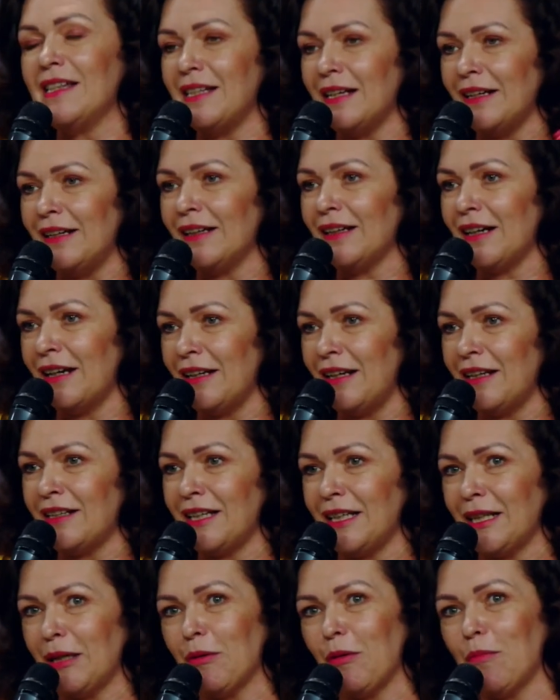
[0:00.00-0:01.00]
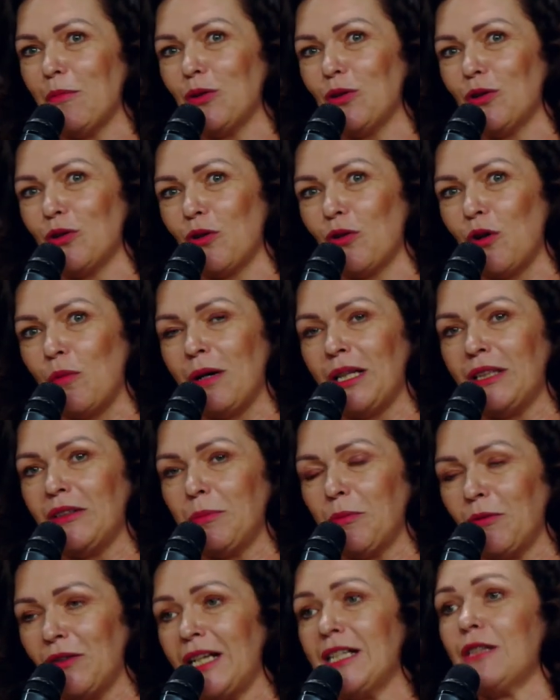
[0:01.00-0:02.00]
And there were also
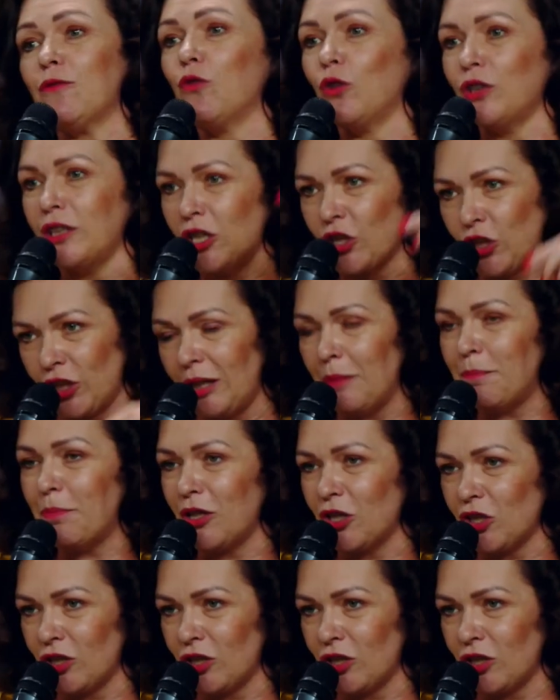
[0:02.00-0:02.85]
doctors uh,